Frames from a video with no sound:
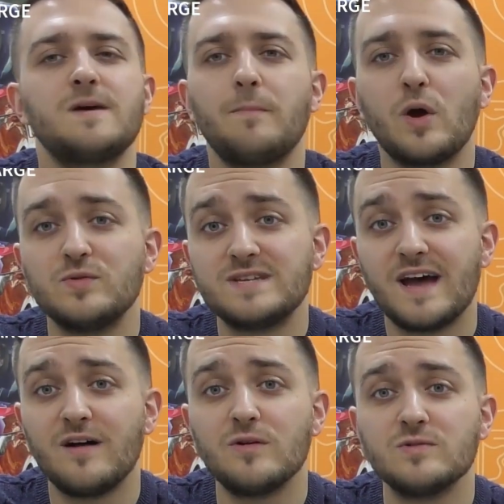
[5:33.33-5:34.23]
Some
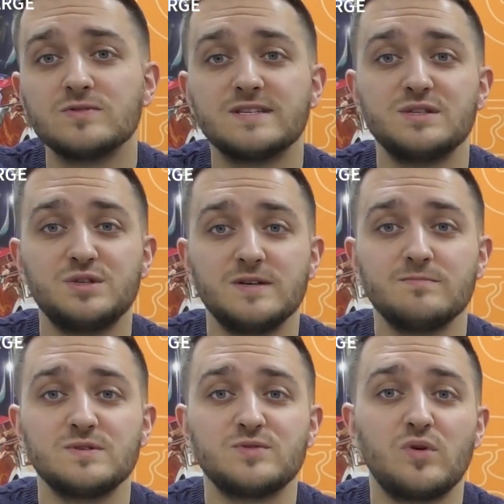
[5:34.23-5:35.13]
hotels and
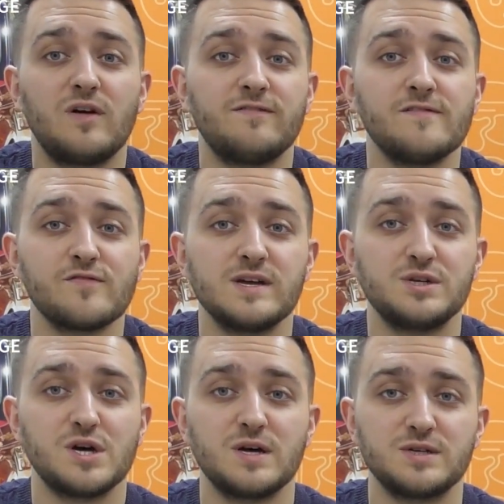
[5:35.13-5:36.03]
gyms will offer
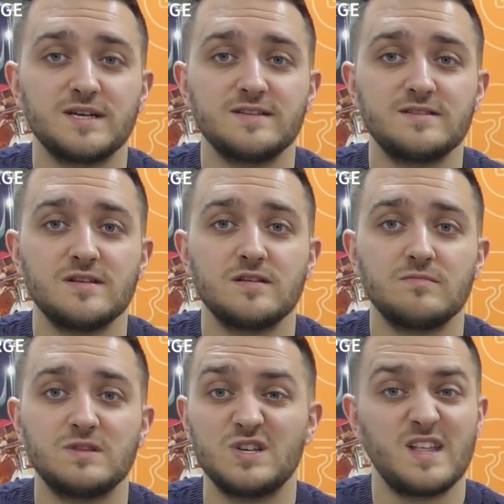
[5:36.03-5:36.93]
free charging
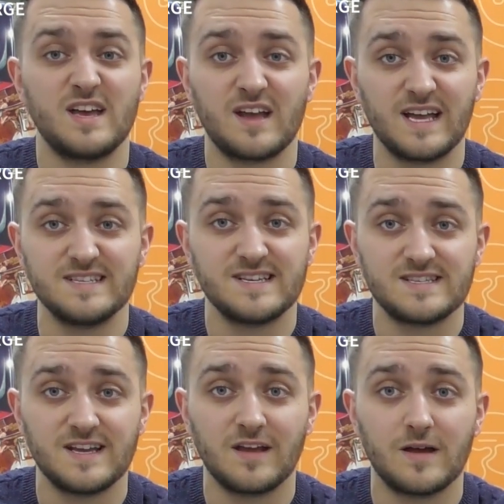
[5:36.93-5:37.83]
to their
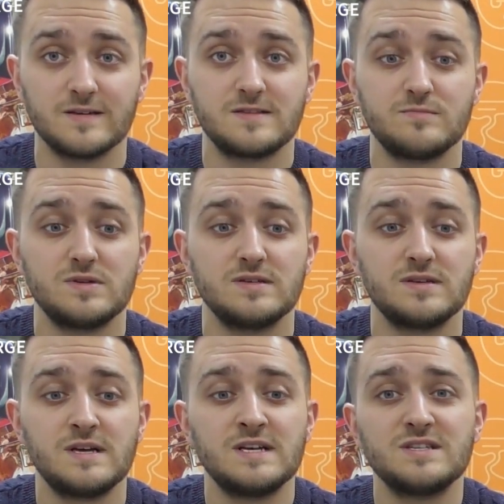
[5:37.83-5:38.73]
existing
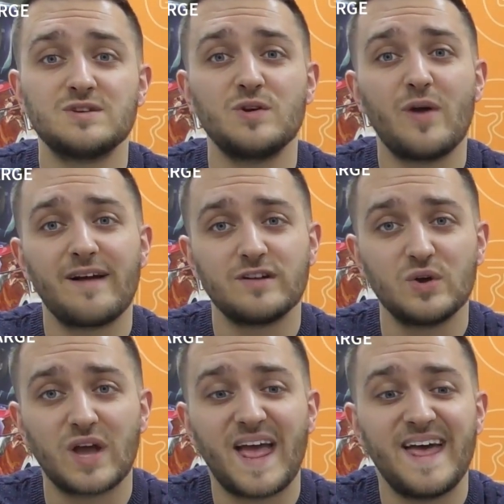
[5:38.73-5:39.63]
customers. So have
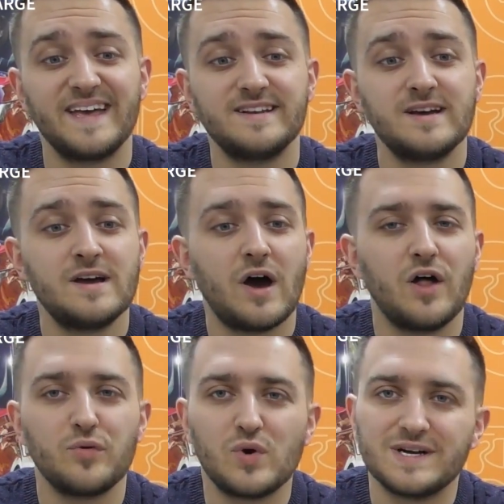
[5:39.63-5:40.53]
a look ahead.
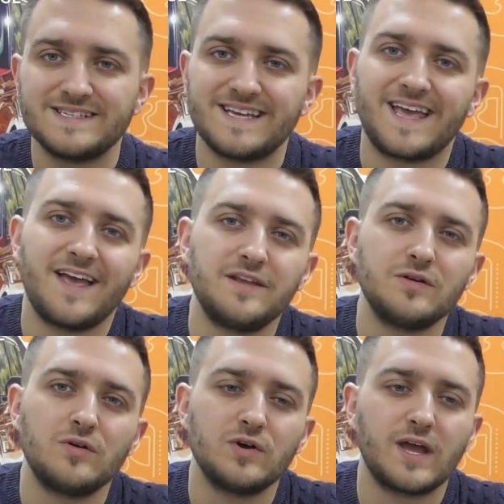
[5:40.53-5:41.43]
Otherwise,
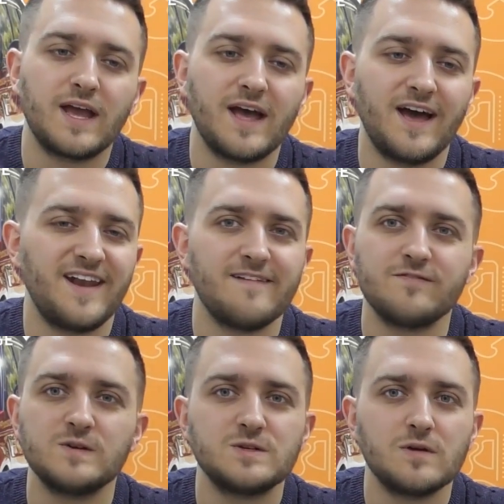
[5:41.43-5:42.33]
again, you're looking at an
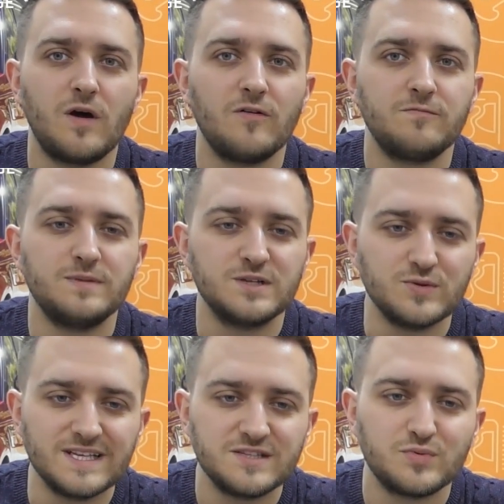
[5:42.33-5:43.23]
average of
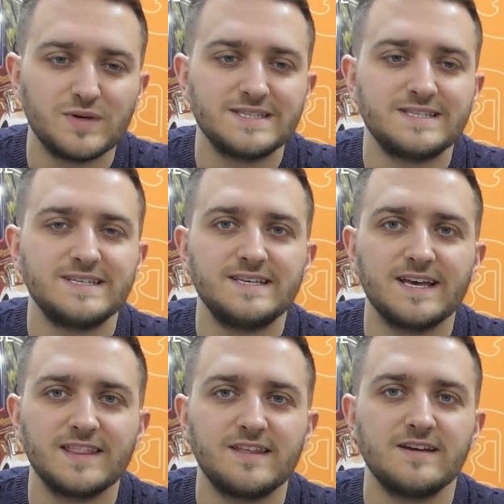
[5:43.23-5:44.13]
between
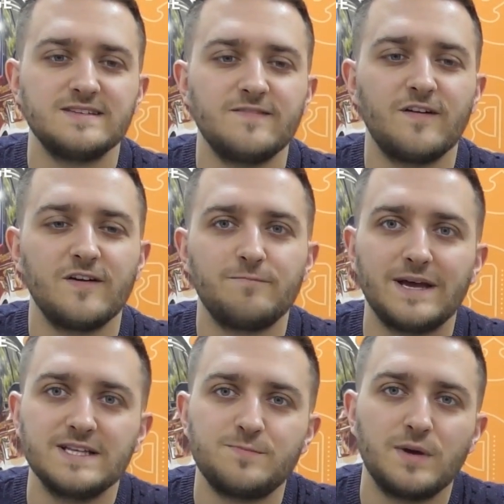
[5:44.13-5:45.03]
20 and 35
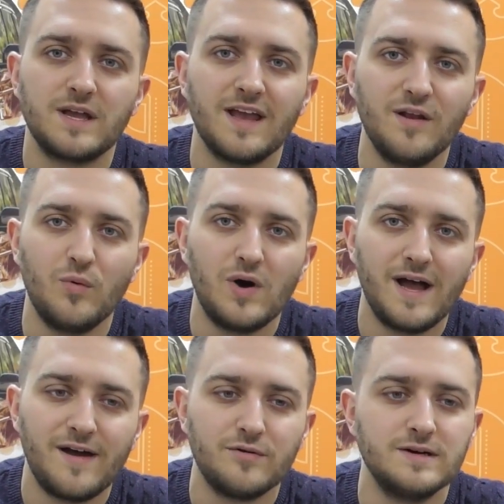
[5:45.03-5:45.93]
pence per
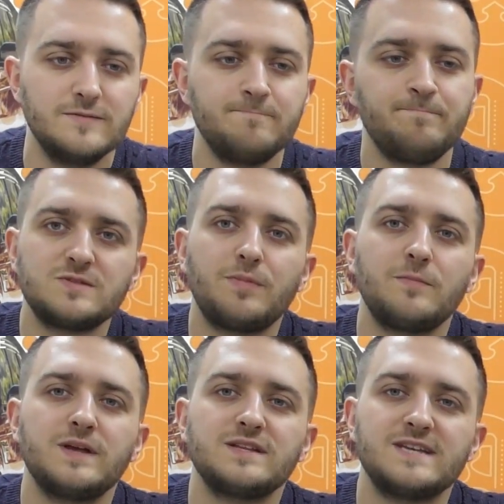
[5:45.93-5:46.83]
kilowatt hour. Most
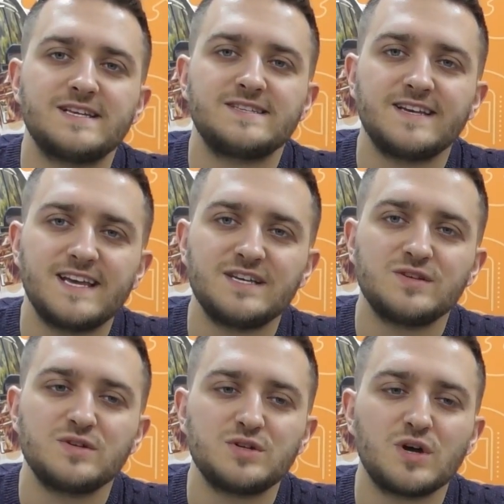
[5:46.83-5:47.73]
public
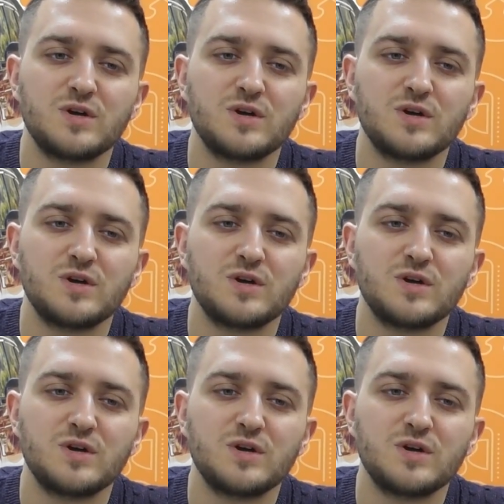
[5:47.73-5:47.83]
destination